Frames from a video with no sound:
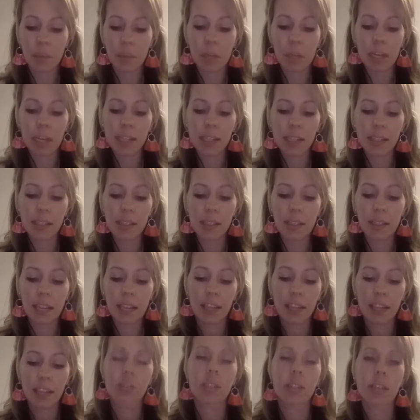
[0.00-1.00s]
Plus,
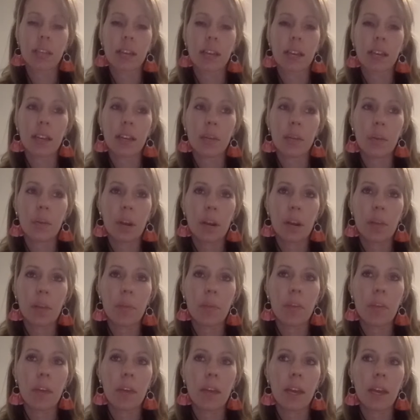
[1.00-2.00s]
like you said, you brought
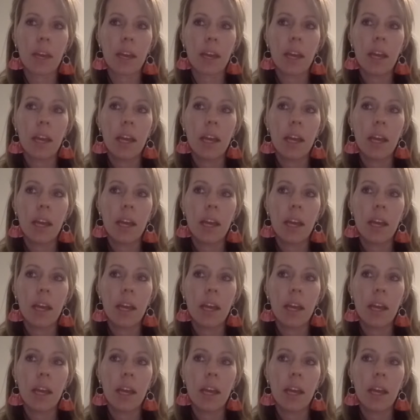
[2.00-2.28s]
up that